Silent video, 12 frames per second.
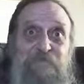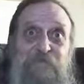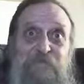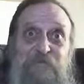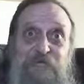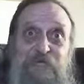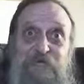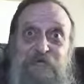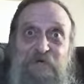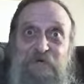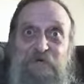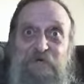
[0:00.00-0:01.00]
you
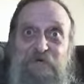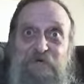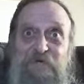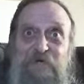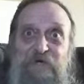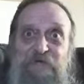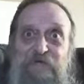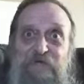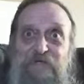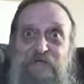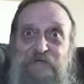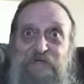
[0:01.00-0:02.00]
know, I mean, my
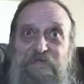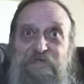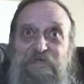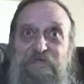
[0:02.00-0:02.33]
videos